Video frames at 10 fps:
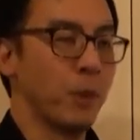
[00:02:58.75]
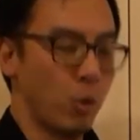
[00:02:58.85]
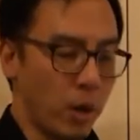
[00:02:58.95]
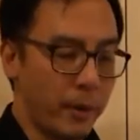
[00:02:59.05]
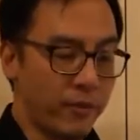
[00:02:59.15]

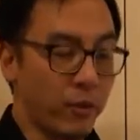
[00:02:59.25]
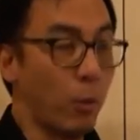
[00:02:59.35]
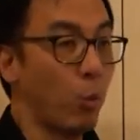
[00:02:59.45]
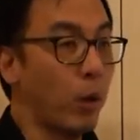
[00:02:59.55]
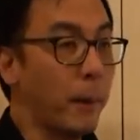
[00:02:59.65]
whereby from
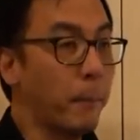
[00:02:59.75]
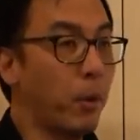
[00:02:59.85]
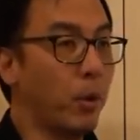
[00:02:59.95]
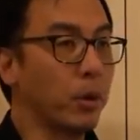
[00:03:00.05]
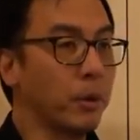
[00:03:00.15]
one
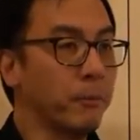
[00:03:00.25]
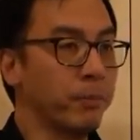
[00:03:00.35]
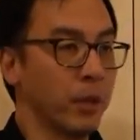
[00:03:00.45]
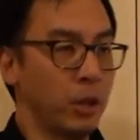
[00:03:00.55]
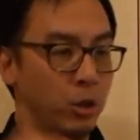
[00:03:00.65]
port
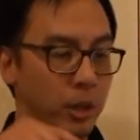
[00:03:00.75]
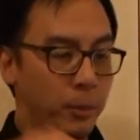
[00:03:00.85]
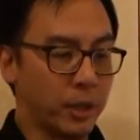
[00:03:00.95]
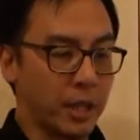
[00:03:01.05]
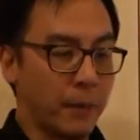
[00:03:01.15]
you can
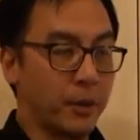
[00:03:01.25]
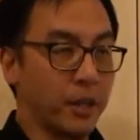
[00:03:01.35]
put a camera